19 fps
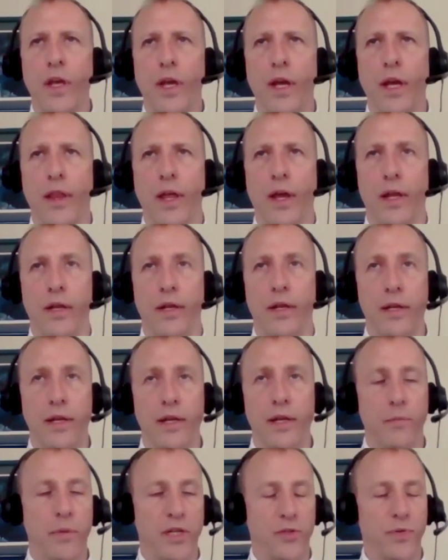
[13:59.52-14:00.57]
And then
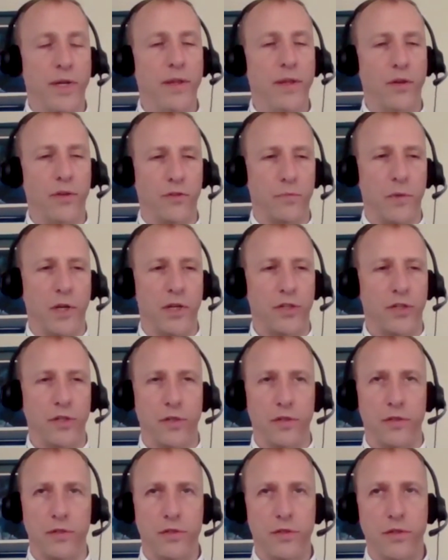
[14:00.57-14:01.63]
in between those
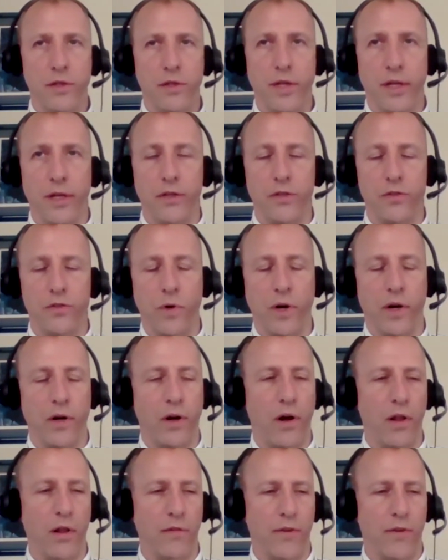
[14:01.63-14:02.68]
missions is where
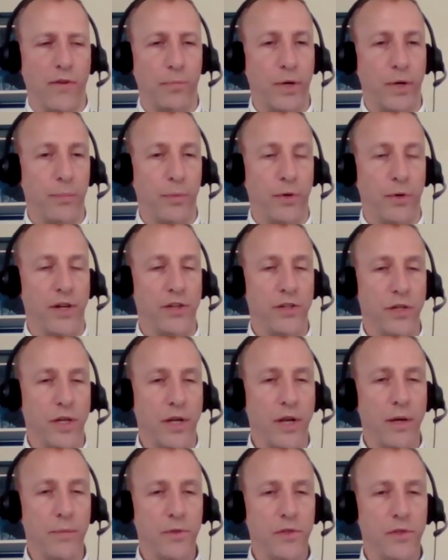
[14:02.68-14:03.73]
all of our preparation
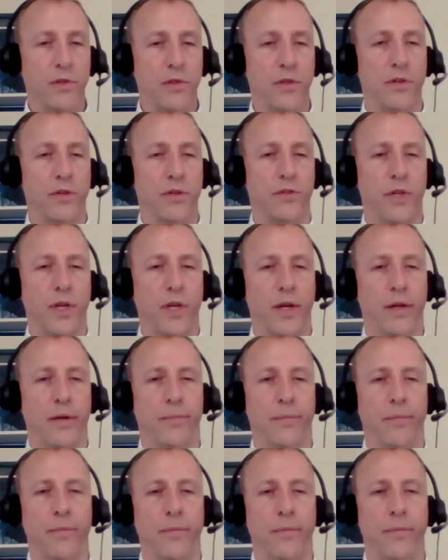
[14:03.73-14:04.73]
comes. There's uh,